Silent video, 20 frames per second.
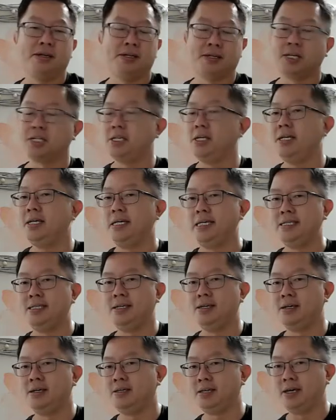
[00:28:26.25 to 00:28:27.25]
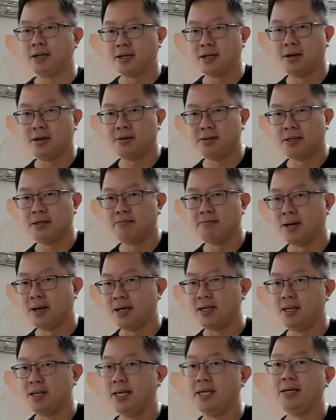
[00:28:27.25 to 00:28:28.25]
it's actually easier than counting
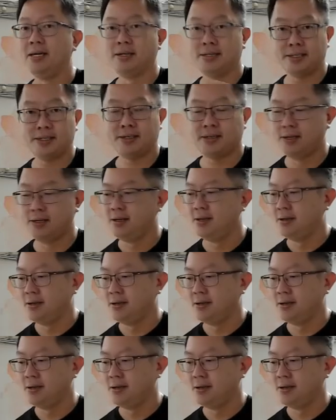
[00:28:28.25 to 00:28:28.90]
by layers.